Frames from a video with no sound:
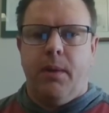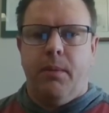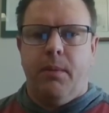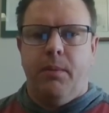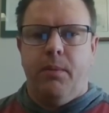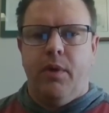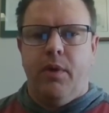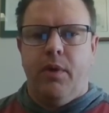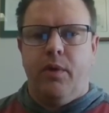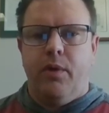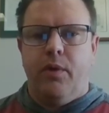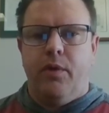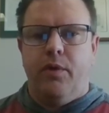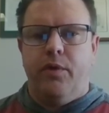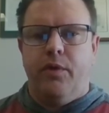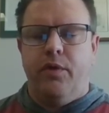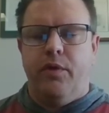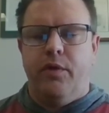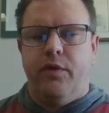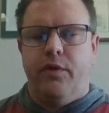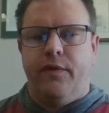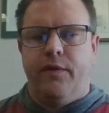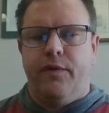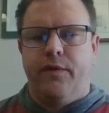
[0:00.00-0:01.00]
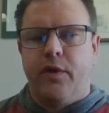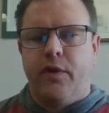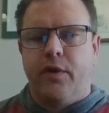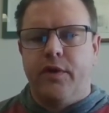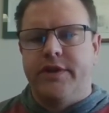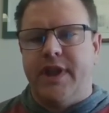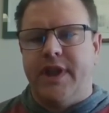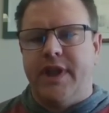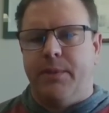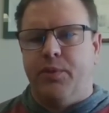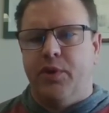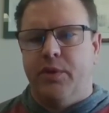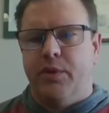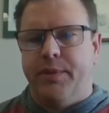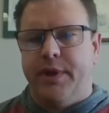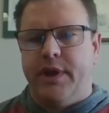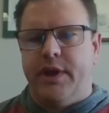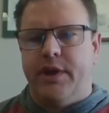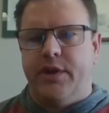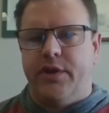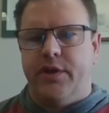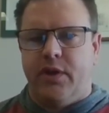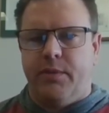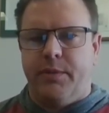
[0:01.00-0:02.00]
the first
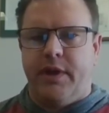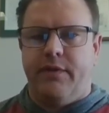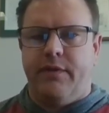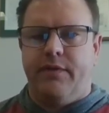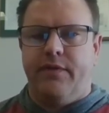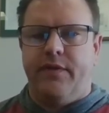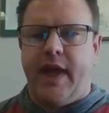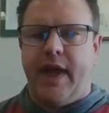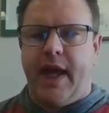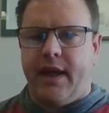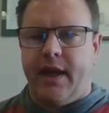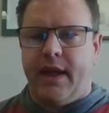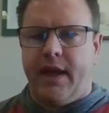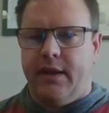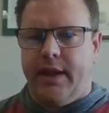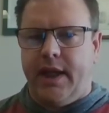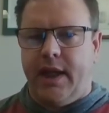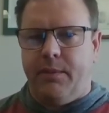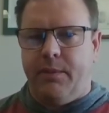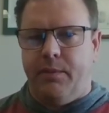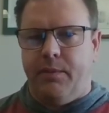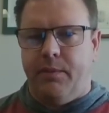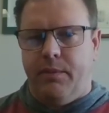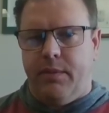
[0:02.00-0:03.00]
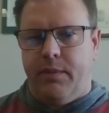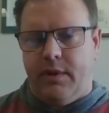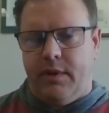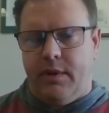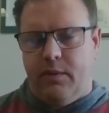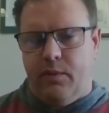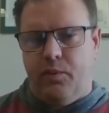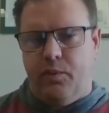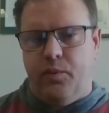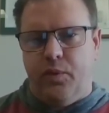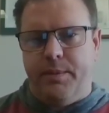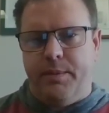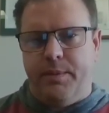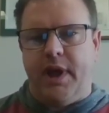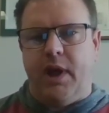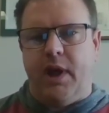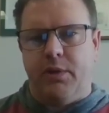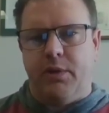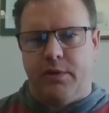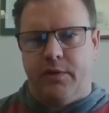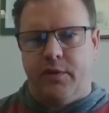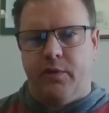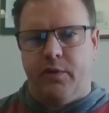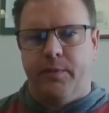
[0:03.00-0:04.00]
step would be to determine if that claim
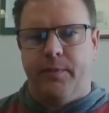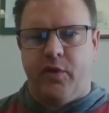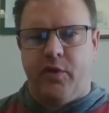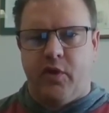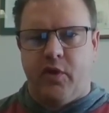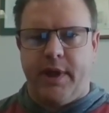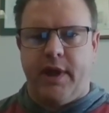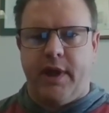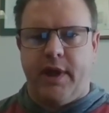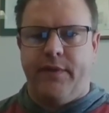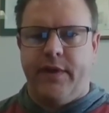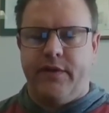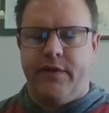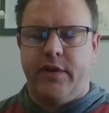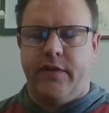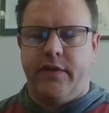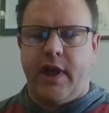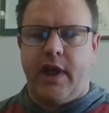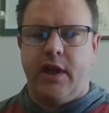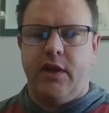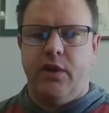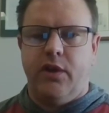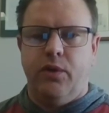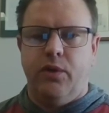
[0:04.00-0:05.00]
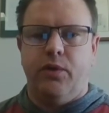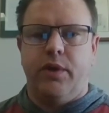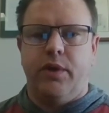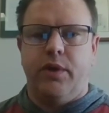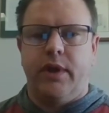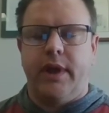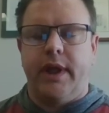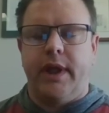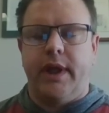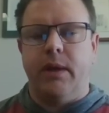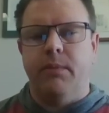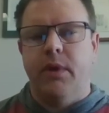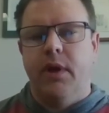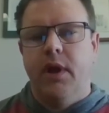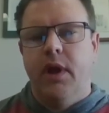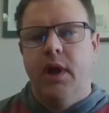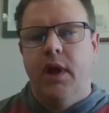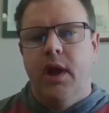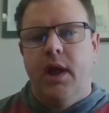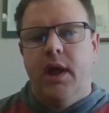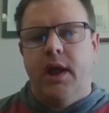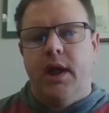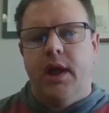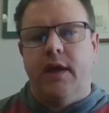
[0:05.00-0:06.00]
would be eligible for benefits on that new
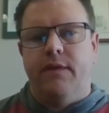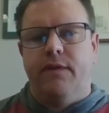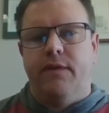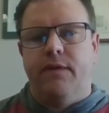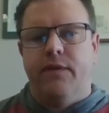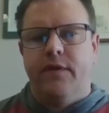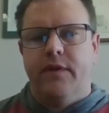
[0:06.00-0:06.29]
claim.